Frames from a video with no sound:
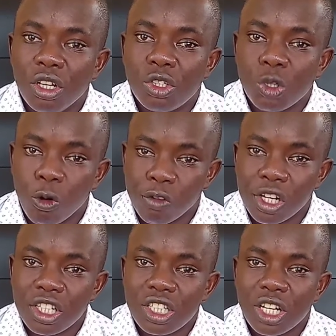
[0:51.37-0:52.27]

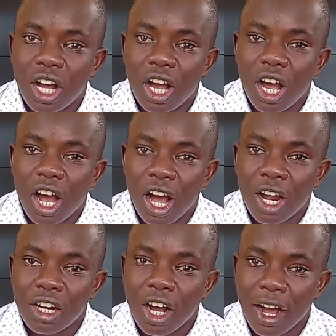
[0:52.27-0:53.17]
Torvald and
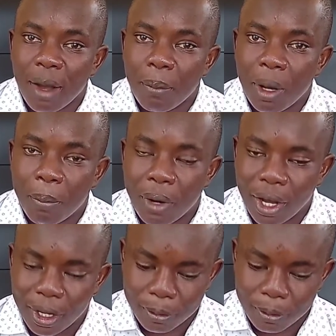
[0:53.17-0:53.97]
her papa.